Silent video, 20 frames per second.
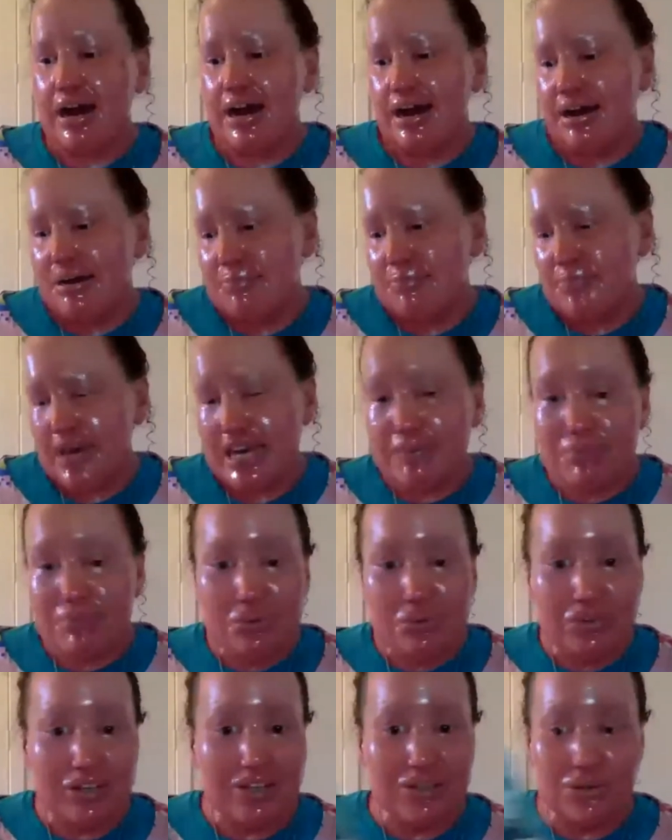People
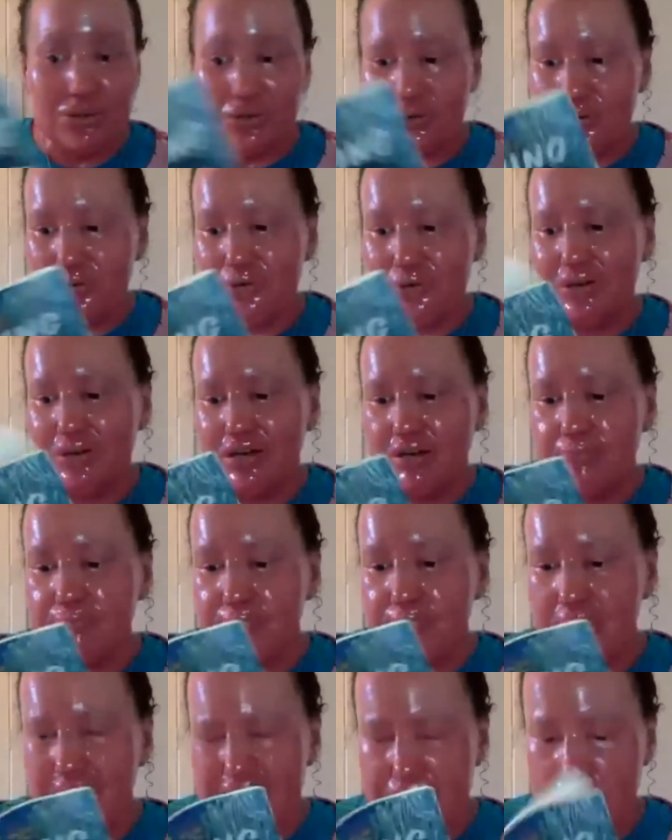that you
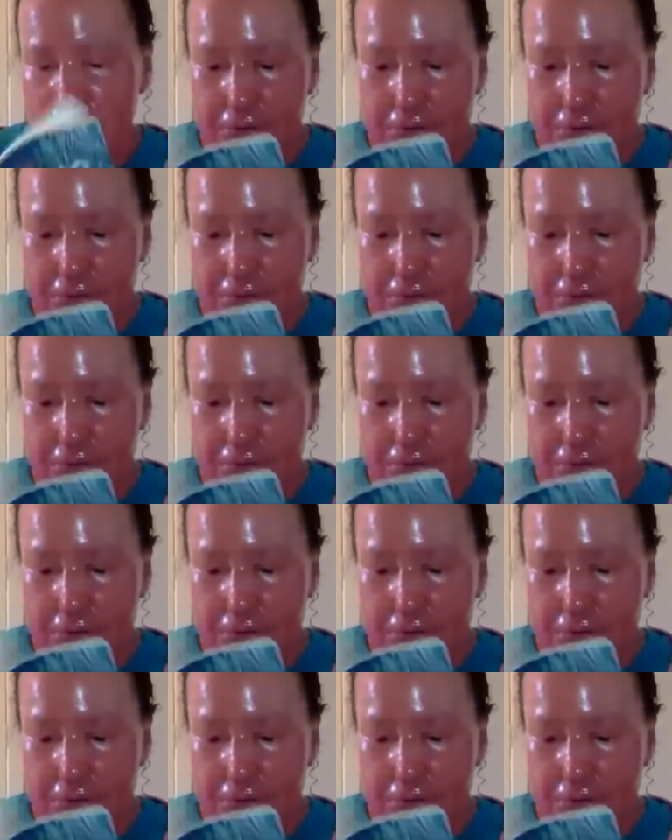might know.